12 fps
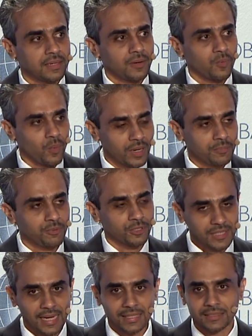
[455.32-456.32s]
one,
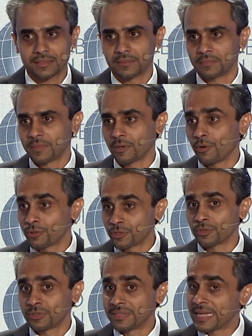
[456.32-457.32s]
protect, but
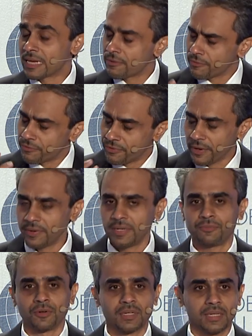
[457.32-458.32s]
also think very
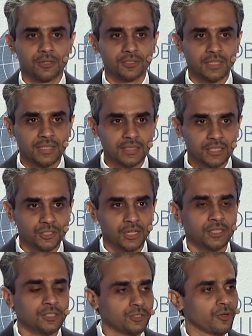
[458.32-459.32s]
differently, because I think the
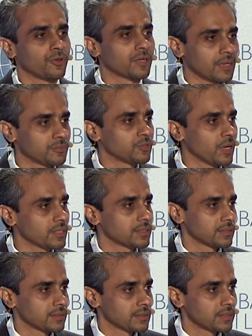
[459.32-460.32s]
challenge is going to come to
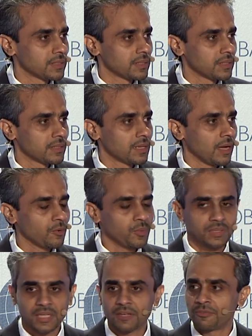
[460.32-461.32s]
us. How do we
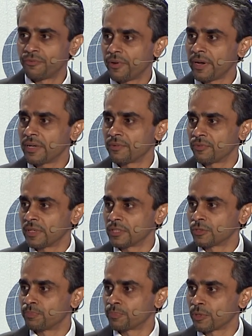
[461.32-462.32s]
think very
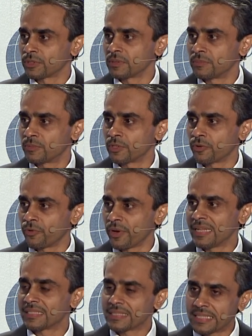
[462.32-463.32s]
differently to
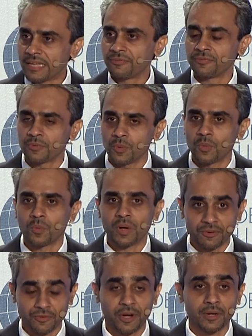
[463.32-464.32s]
create safe
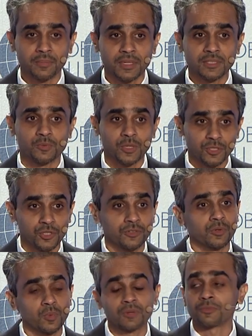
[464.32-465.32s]
environments where
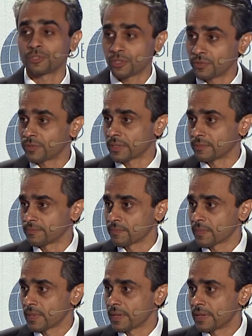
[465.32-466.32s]
children work for children?
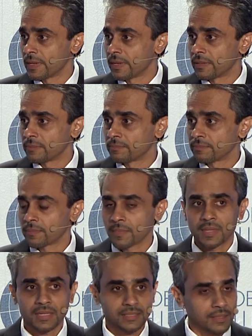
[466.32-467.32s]

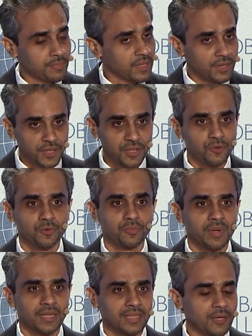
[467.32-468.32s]
It's something new,
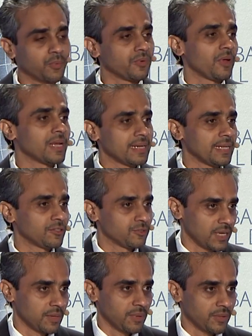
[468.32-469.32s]
but I think we really need to
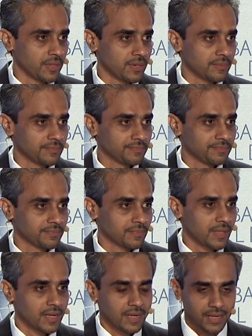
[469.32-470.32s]
think about that.
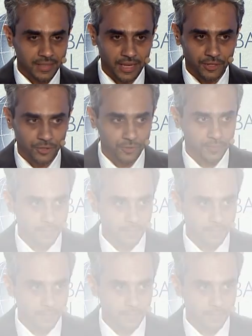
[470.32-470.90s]
Thank you.